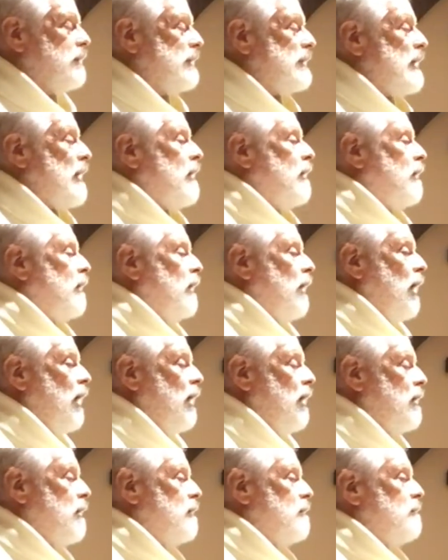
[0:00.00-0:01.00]
taking
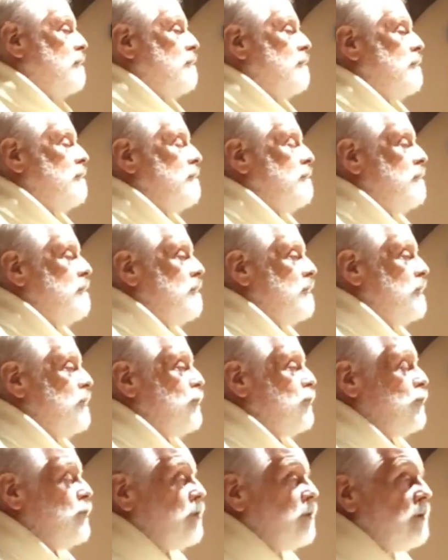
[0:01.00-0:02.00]
a
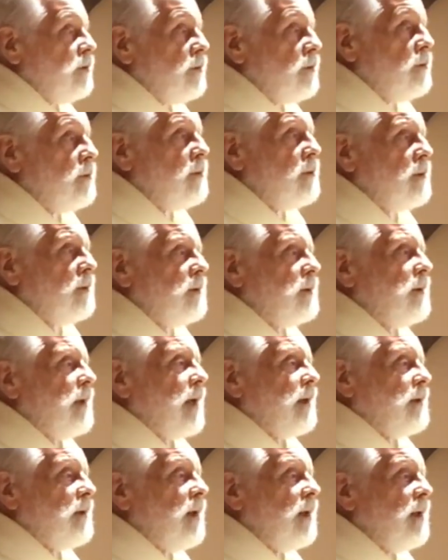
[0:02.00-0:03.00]
two,
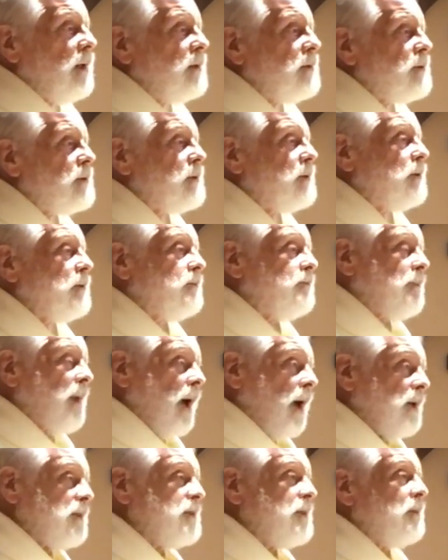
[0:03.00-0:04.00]
at least,
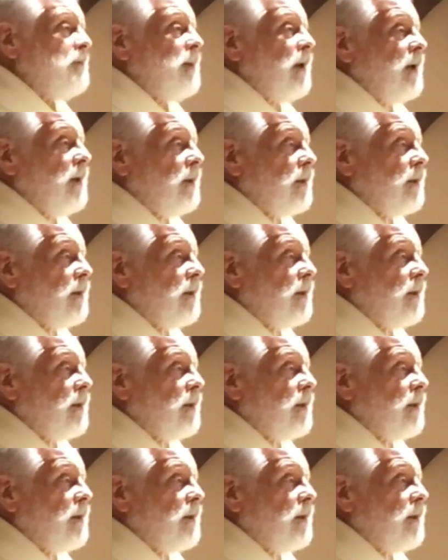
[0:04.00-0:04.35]
possibly